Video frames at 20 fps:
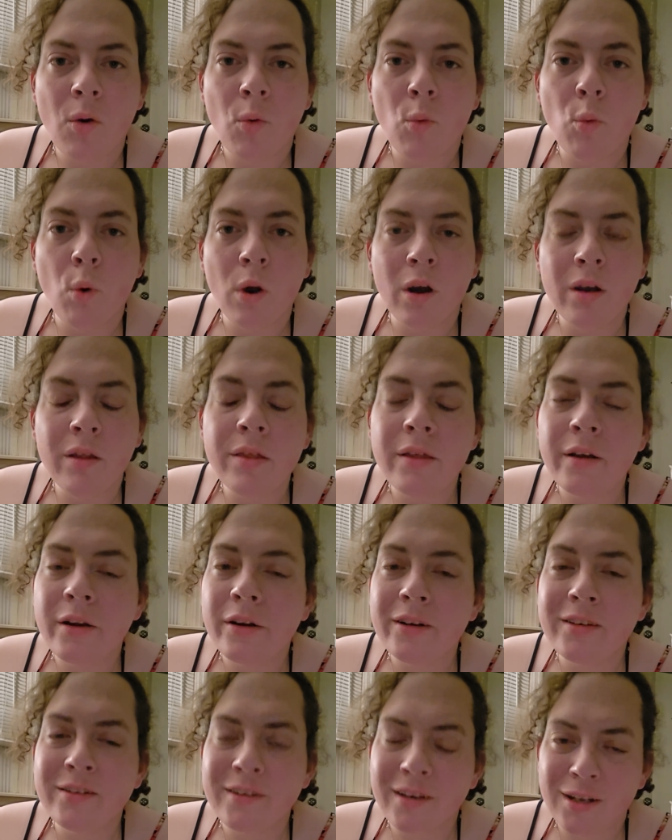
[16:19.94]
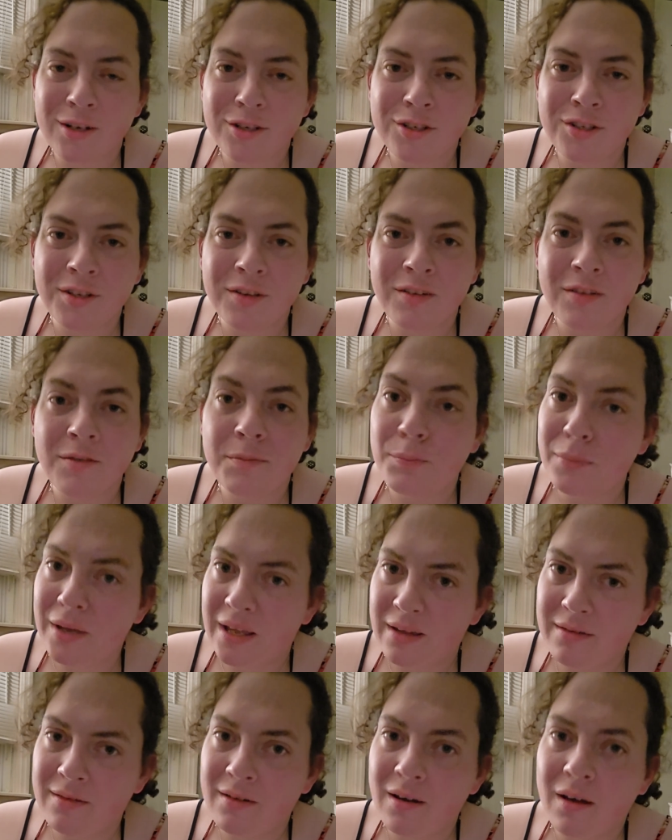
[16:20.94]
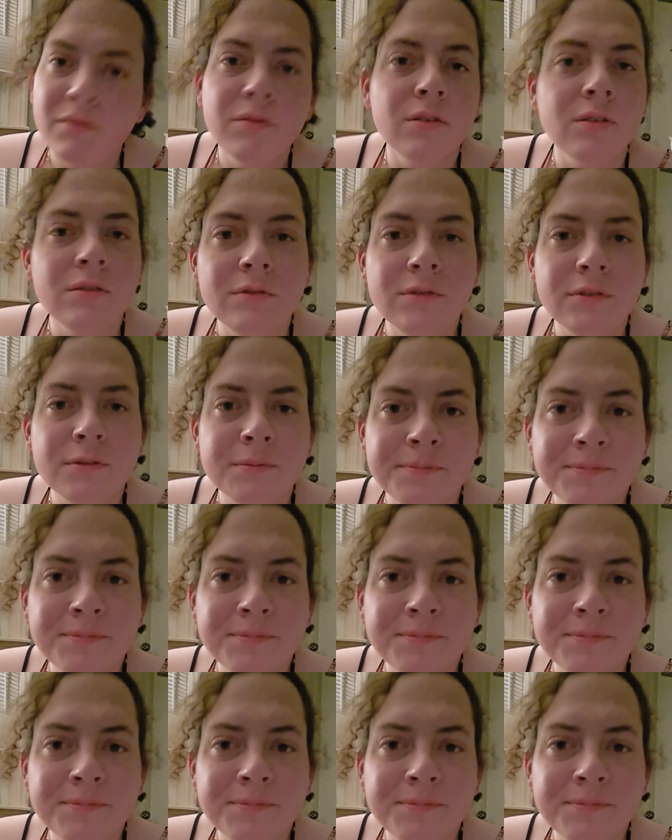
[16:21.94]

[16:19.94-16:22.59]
What are their intentions based off of?